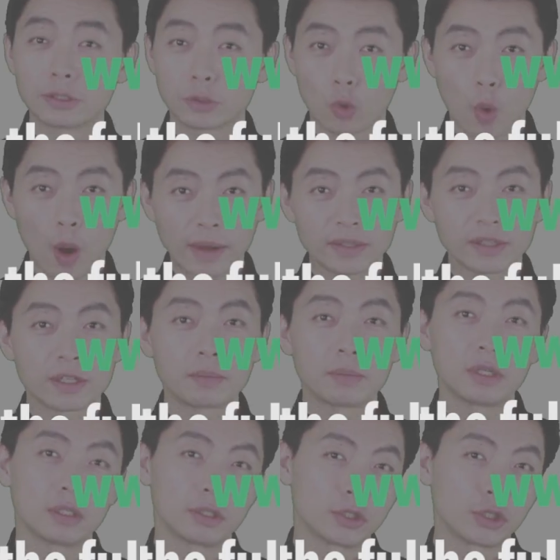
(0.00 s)
Remember
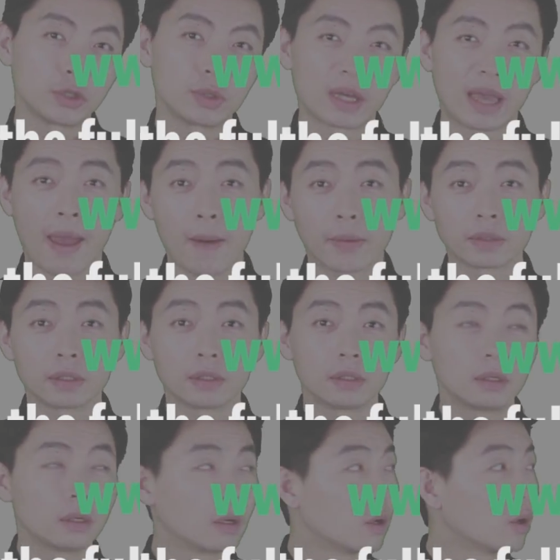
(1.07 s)
to visit
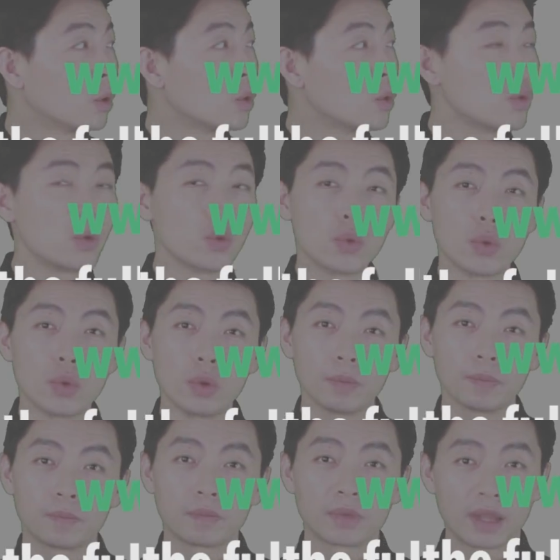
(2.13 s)

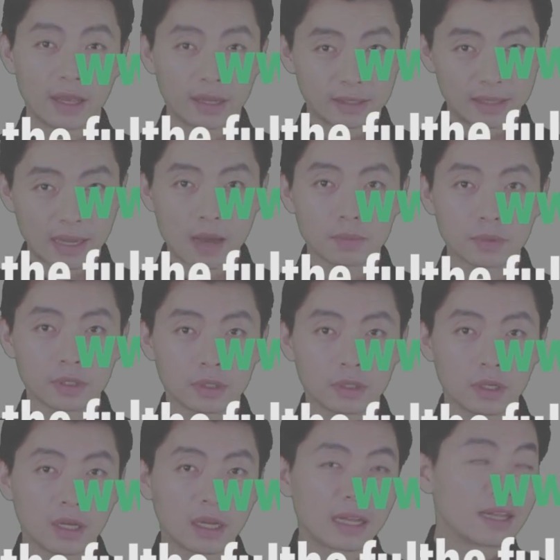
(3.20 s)
litaochinese.com for
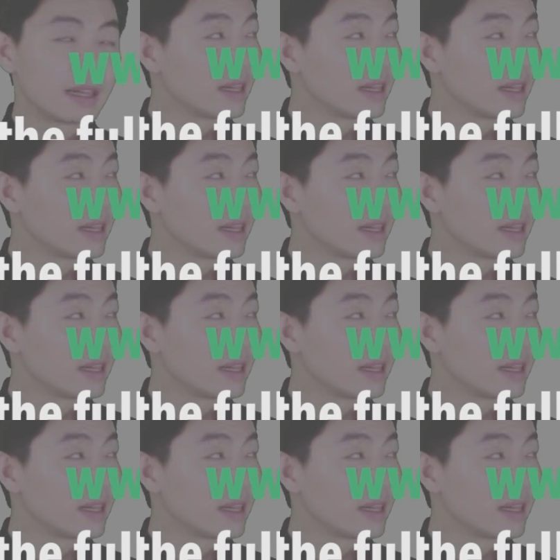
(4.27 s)
the full